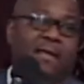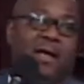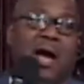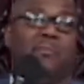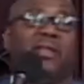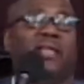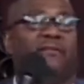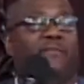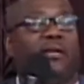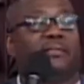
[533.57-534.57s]
How many
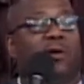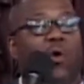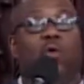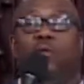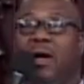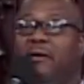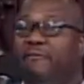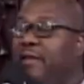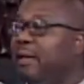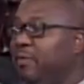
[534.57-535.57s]
of us hold our
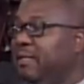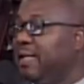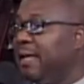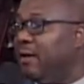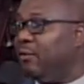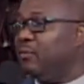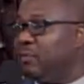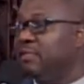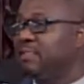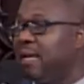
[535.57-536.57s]
family down
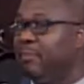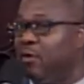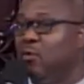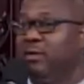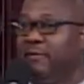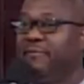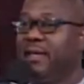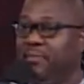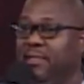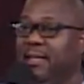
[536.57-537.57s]
when it's time to hold our
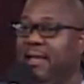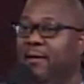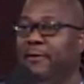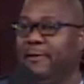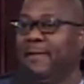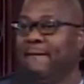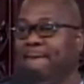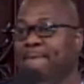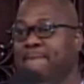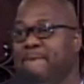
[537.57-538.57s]
family down?
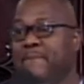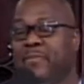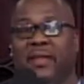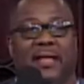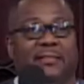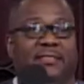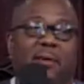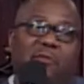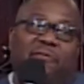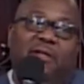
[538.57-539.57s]
And
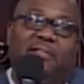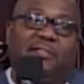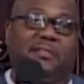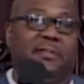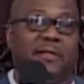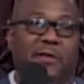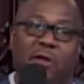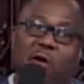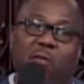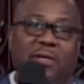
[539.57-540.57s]
some of us,
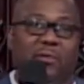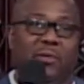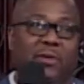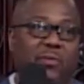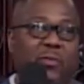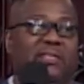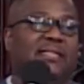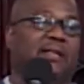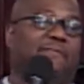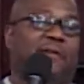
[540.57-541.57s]
we
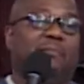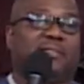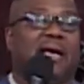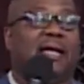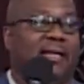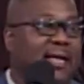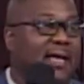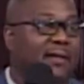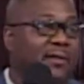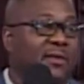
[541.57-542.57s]
see the flip side of
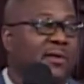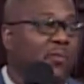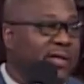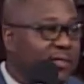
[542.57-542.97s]
that. We